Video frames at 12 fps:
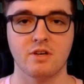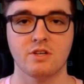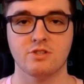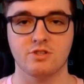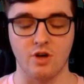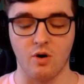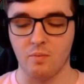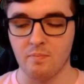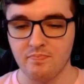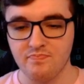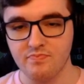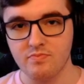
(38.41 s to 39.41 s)
So
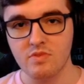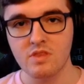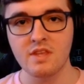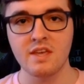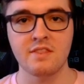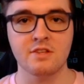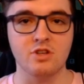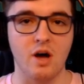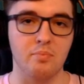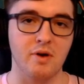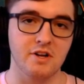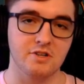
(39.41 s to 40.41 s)
in the
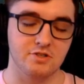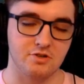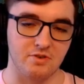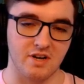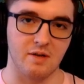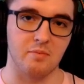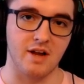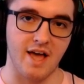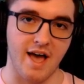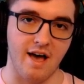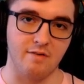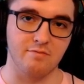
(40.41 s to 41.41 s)
top right of your screen, I'm going to
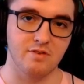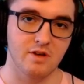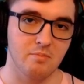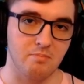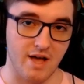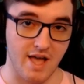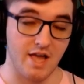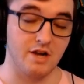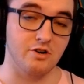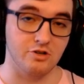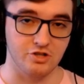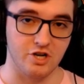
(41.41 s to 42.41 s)
have my
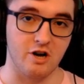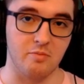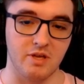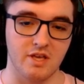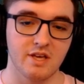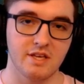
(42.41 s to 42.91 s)
editor, Jeremy.